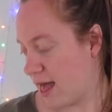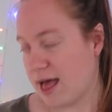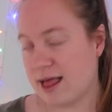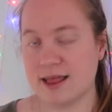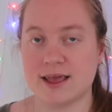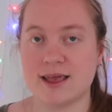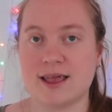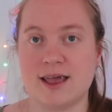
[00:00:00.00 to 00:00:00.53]

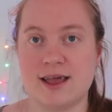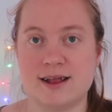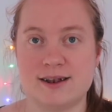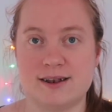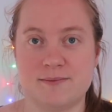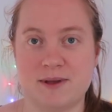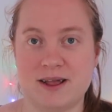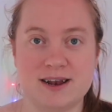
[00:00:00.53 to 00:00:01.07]
Alec
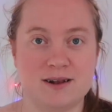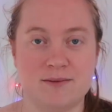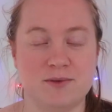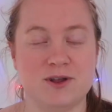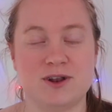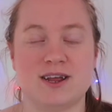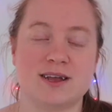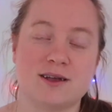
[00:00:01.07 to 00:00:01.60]
had been in
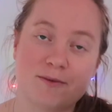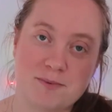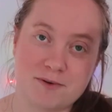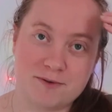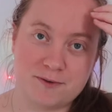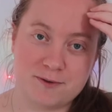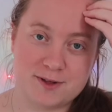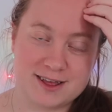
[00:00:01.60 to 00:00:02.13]
Munich
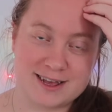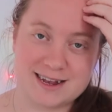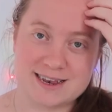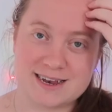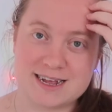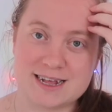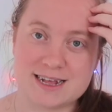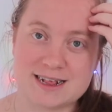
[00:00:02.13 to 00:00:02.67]
before the
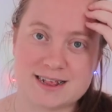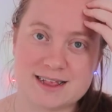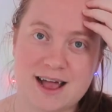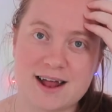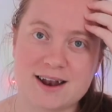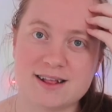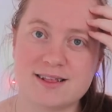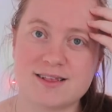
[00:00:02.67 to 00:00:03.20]
Contiki
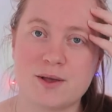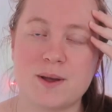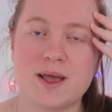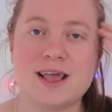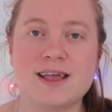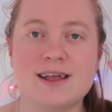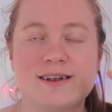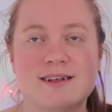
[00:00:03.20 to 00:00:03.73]
started, so
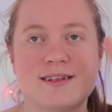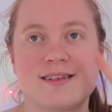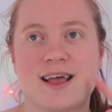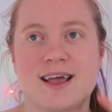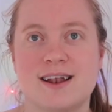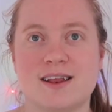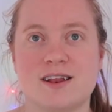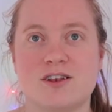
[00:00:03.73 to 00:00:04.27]
he
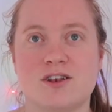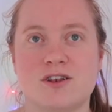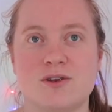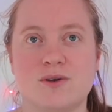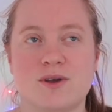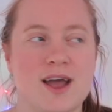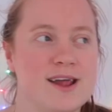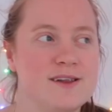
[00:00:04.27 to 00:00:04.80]
decided to
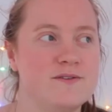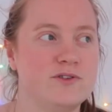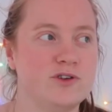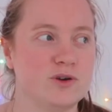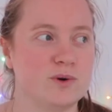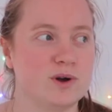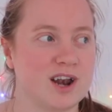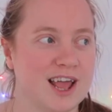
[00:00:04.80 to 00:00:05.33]
kind of
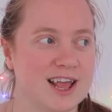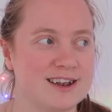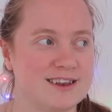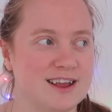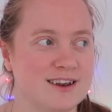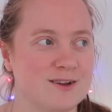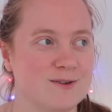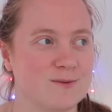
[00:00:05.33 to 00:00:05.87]
do what I'd
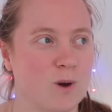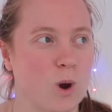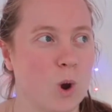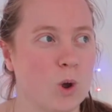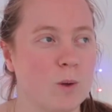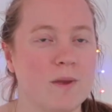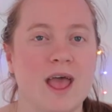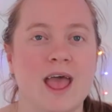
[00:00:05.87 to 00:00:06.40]
done in
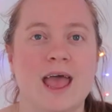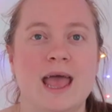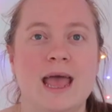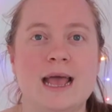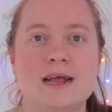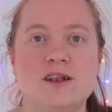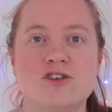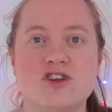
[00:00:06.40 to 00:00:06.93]
Rome
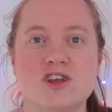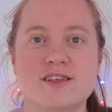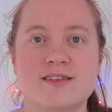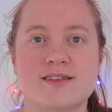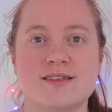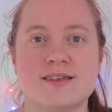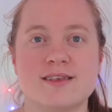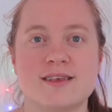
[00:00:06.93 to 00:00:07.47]
and just
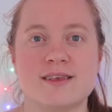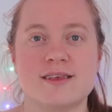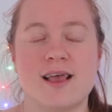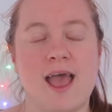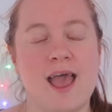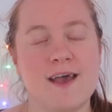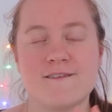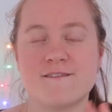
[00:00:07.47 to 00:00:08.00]

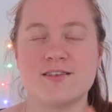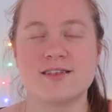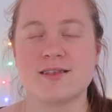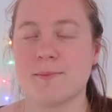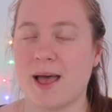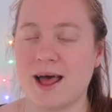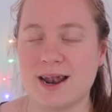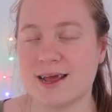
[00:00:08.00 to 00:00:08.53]
have
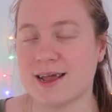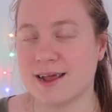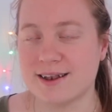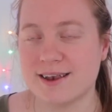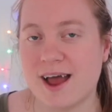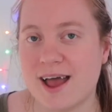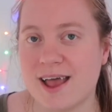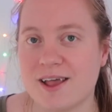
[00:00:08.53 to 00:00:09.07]
some Alec
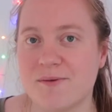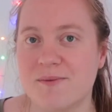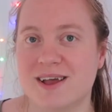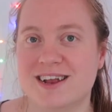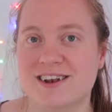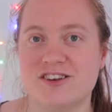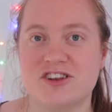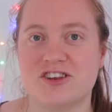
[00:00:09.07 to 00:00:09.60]
time
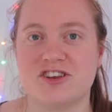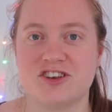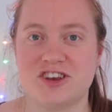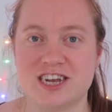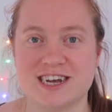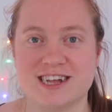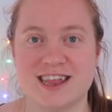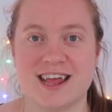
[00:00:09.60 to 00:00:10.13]
and just
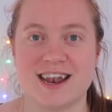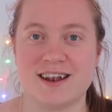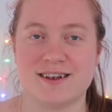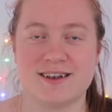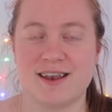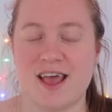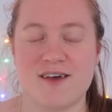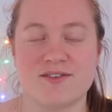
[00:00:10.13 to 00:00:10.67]
chill and
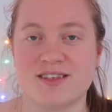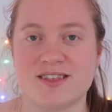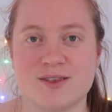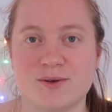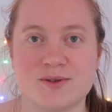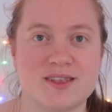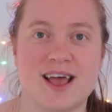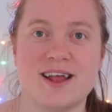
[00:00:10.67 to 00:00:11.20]
have a
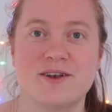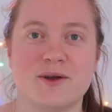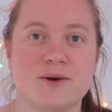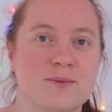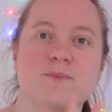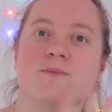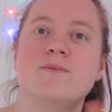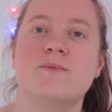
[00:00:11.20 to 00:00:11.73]
snooze. I don't know,
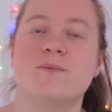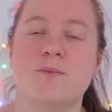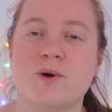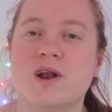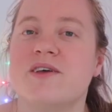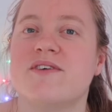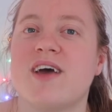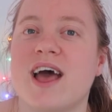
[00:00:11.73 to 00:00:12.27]

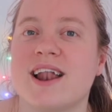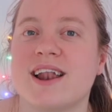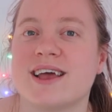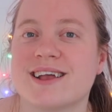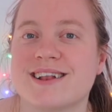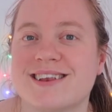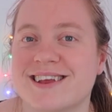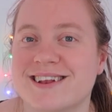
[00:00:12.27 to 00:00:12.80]
whatever
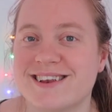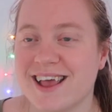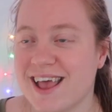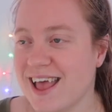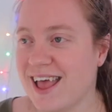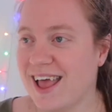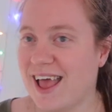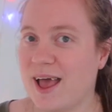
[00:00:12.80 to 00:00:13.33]
Alec did,
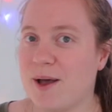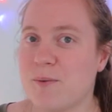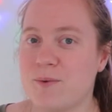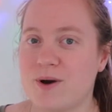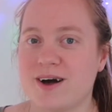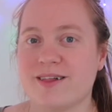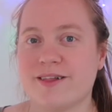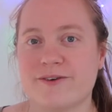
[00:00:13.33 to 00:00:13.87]

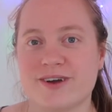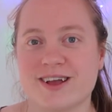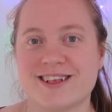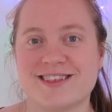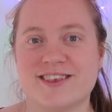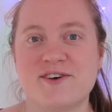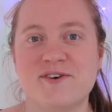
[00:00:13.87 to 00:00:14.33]
while the rest